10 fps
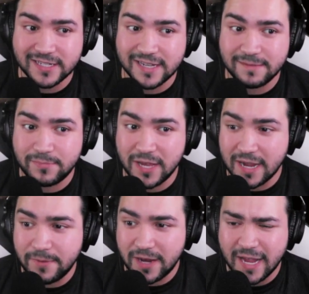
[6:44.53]
pick
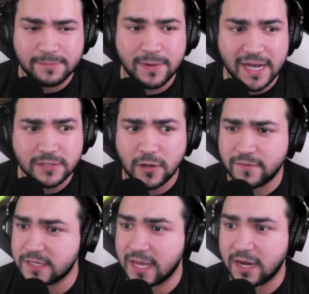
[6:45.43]
up an Xbox off
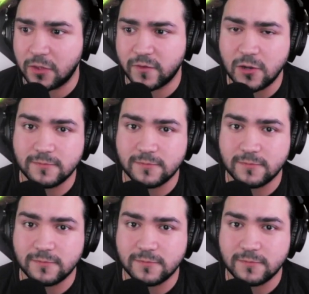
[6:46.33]
the side of the road.